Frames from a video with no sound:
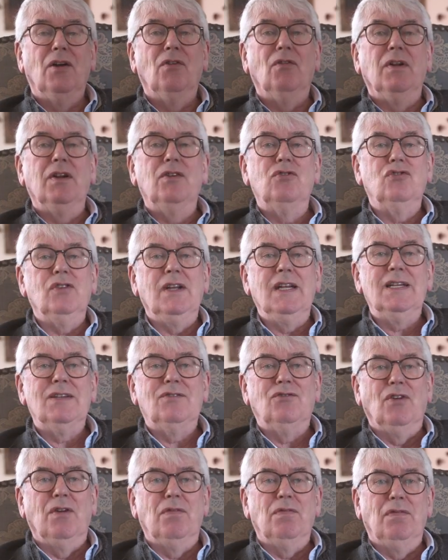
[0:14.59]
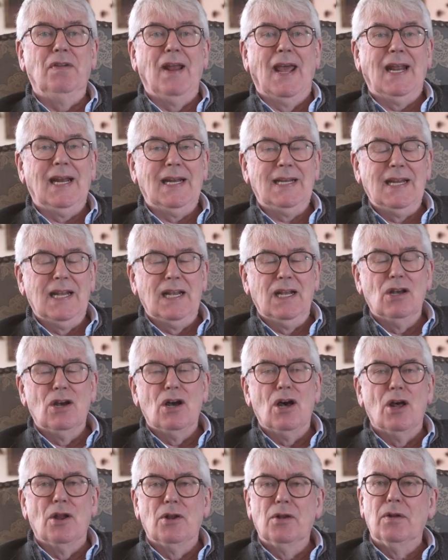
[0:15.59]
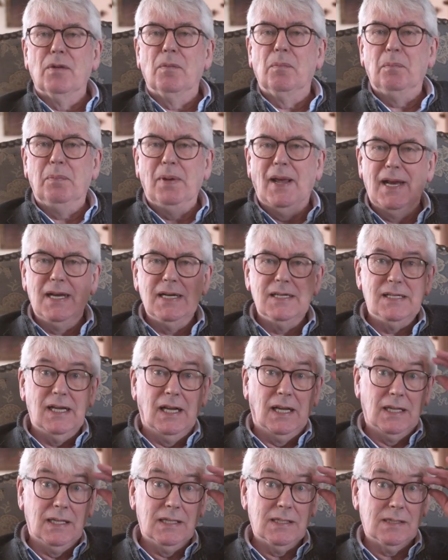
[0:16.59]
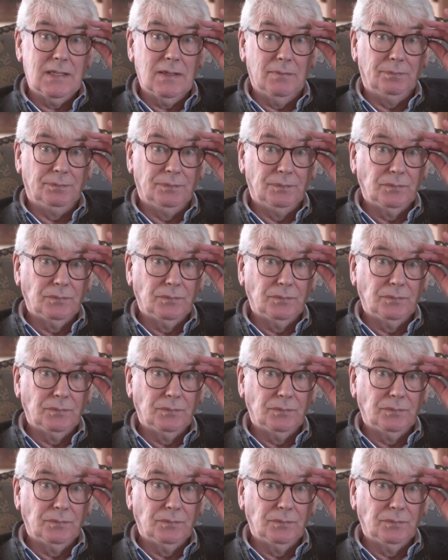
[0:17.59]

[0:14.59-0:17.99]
retreat reflecting on paintings.